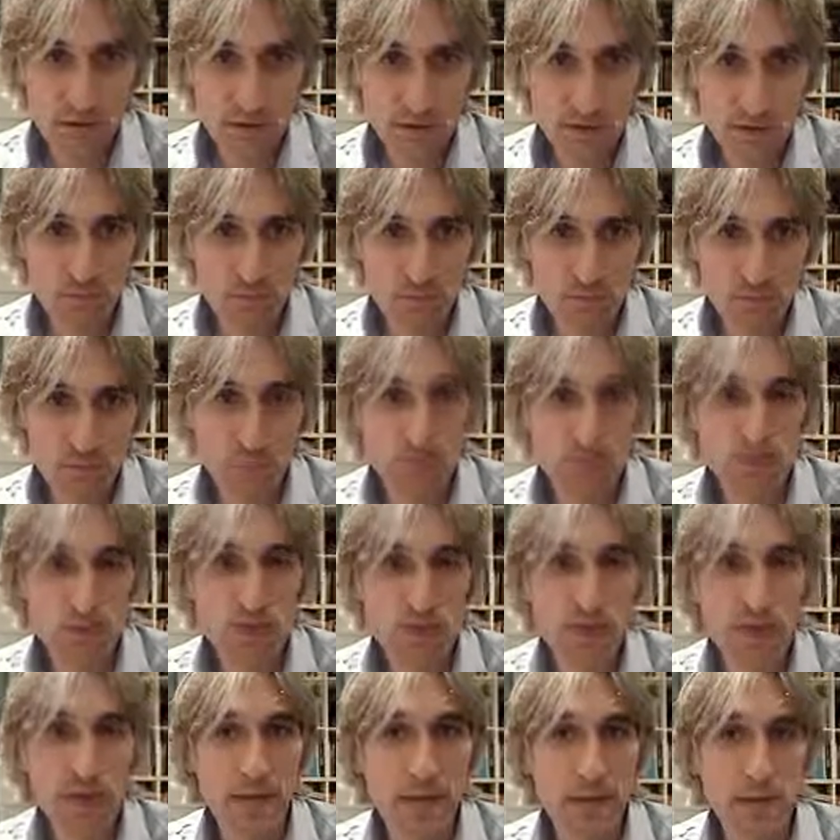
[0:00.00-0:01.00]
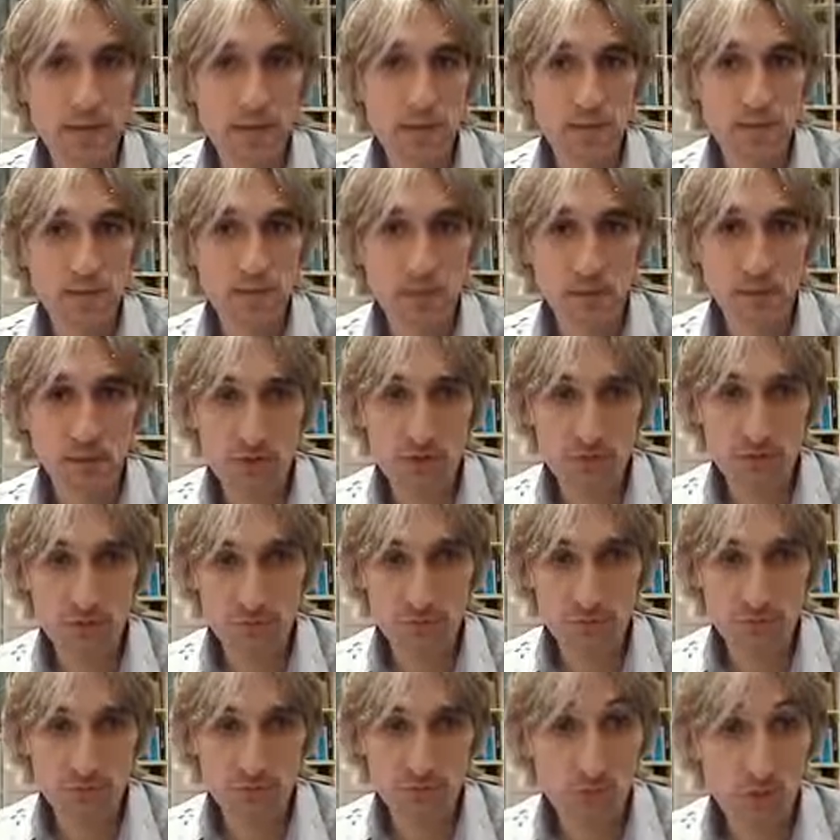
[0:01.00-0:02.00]
brought it back into play with knight
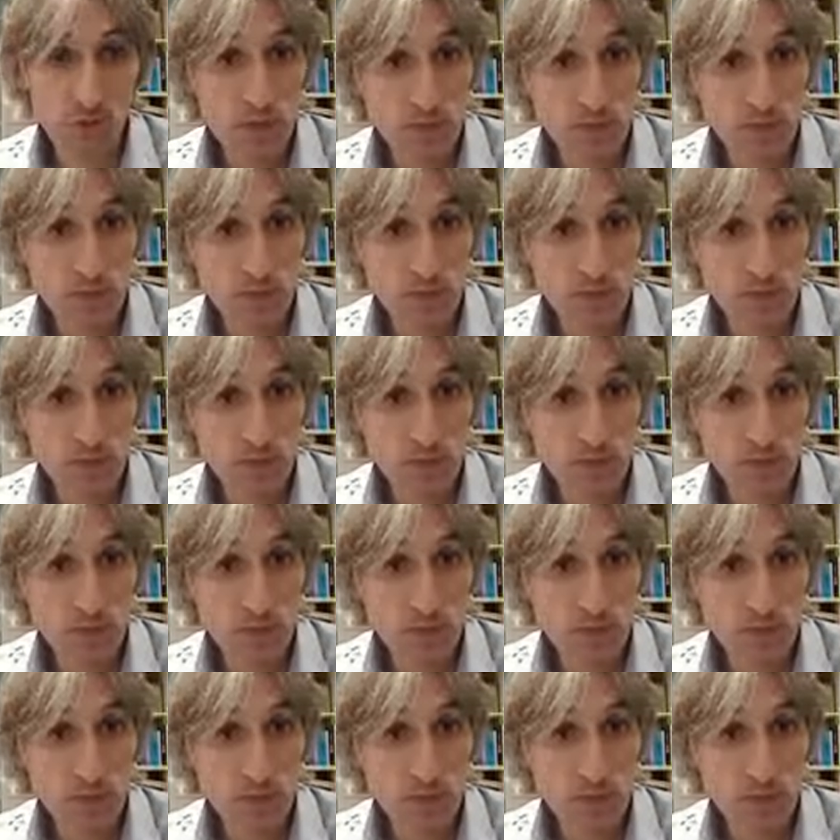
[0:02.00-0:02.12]
b4.